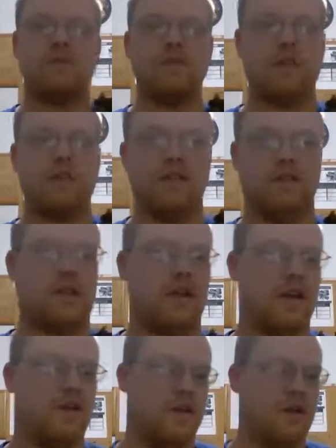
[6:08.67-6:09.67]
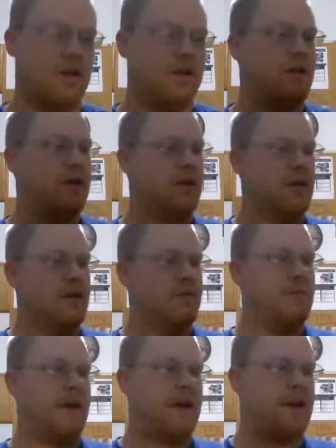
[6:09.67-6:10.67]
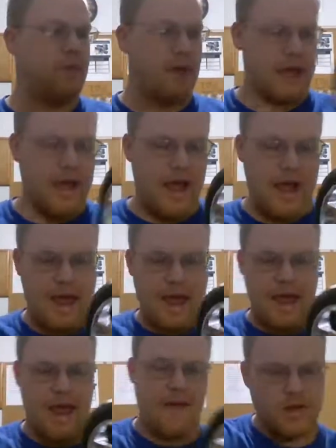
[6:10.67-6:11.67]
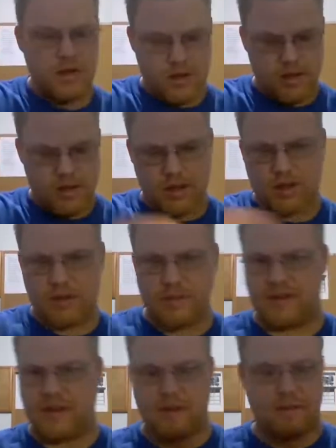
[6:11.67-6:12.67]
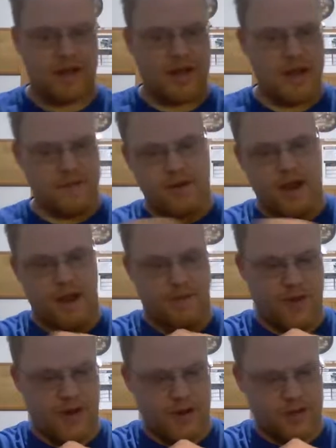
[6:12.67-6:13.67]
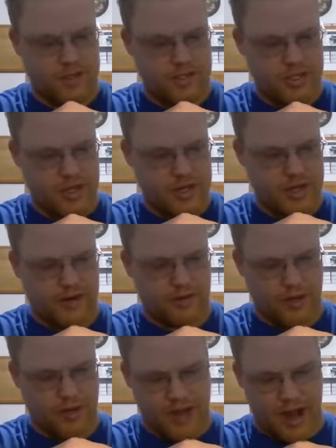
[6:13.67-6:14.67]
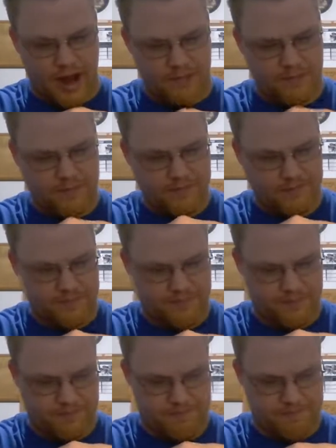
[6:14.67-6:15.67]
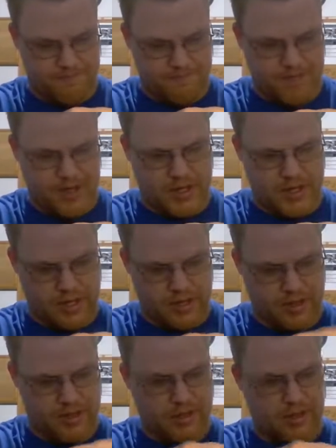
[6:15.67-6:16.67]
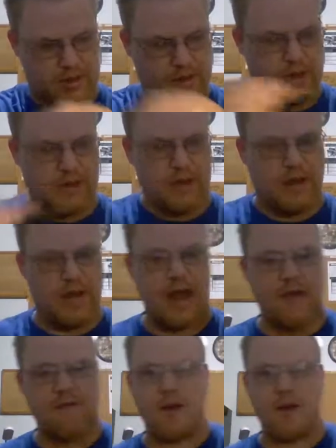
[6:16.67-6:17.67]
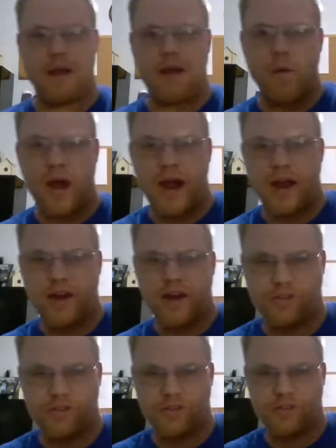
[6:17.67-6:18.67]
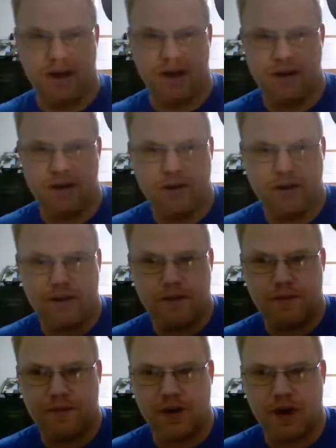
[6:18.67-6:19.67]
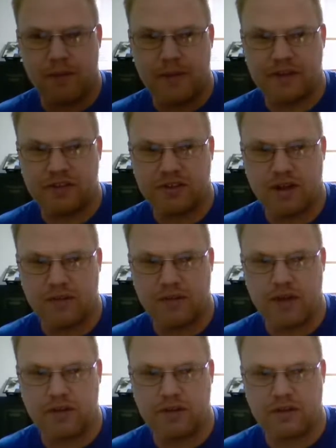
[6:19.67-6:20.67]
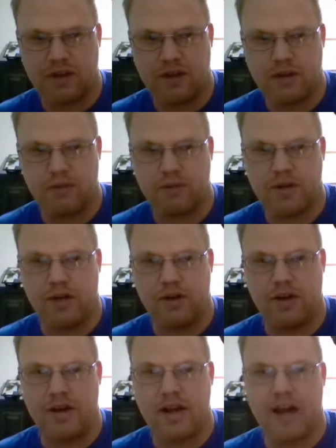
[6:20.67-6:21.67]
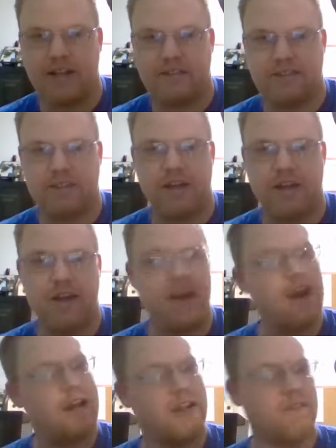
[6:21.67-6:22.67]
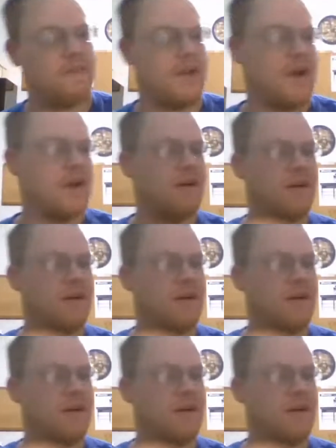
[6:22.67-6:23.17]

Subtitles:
So, but anyway, yeah, I have, let me take my cover off here and I'll show you guys what I got in here. I have all my wires ran for all my servos, real nice and neat in there.